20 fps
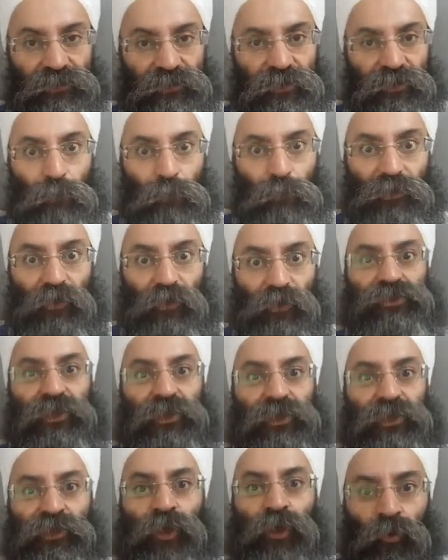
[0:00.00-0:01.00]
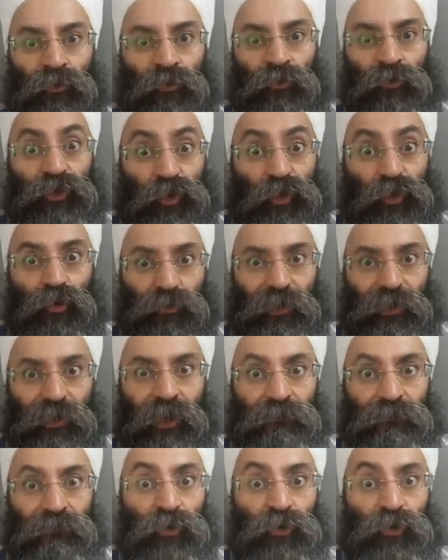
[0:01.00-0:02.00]
because they don't do that
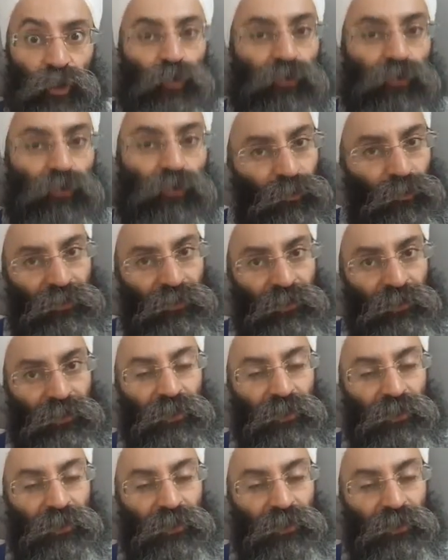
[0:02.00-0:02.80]
what you are doing,